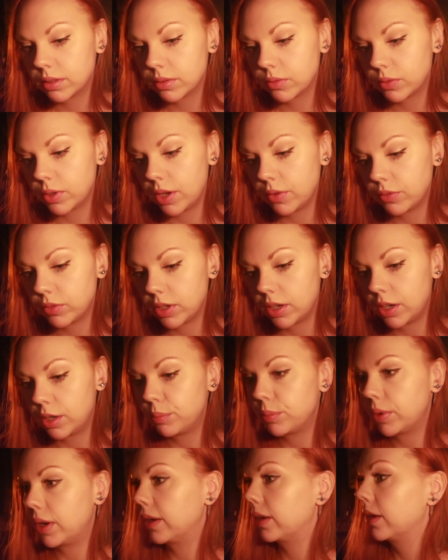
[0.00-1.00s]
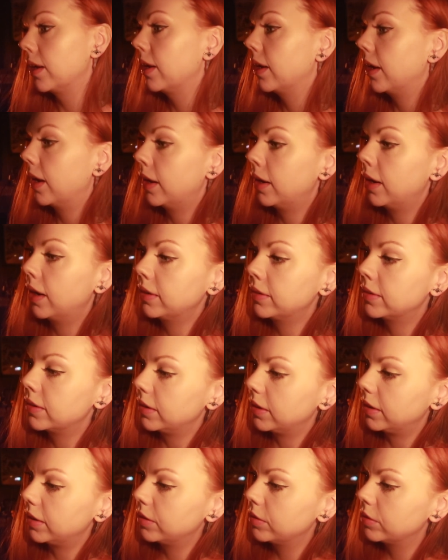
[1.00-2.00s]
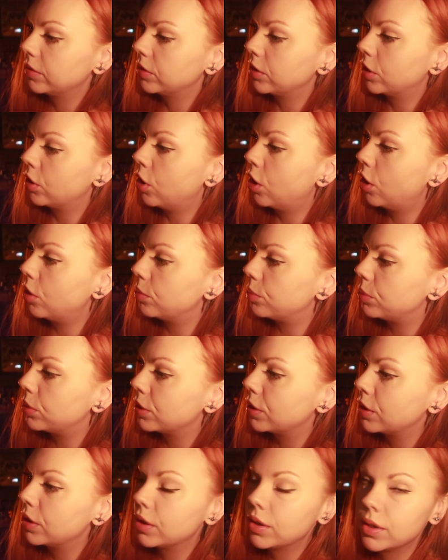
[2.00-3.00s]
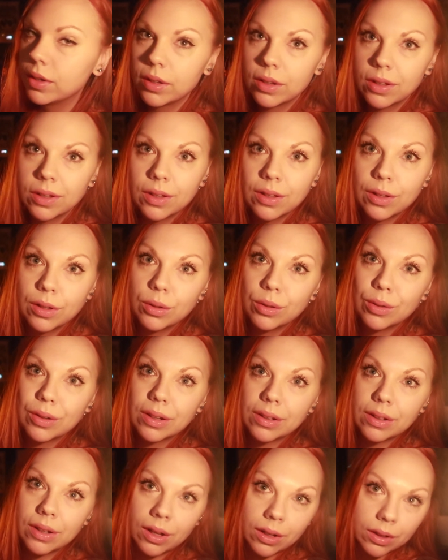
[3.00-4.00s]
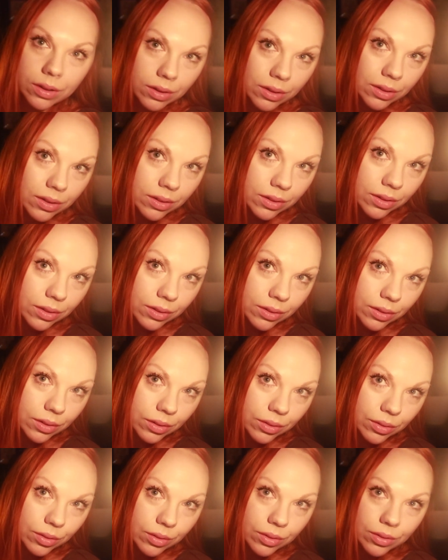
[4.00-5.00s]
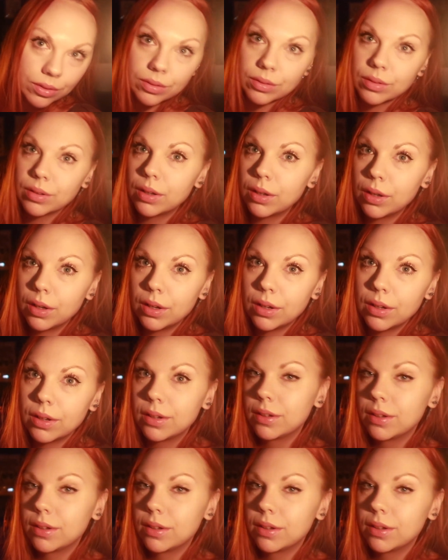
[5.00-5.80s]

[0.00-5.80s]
We have the air bag, and actually the hope. Look at that. Huh?